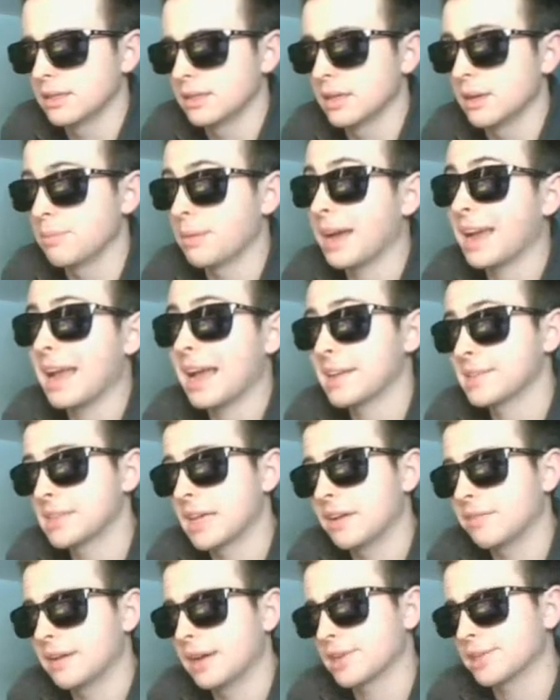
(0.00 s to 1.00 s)
By
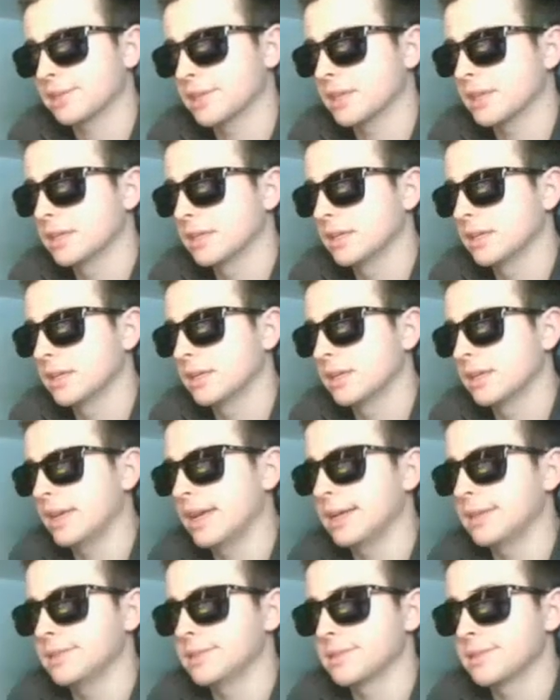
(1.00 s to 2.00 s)
Asaph, actually.
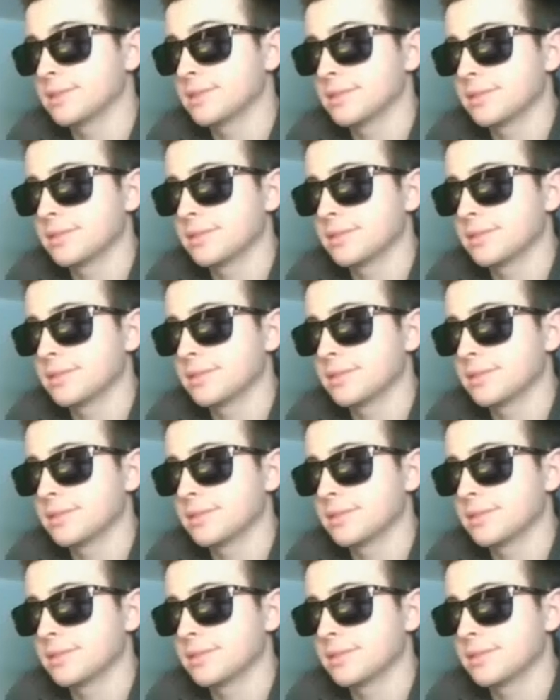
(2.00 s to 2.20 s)
And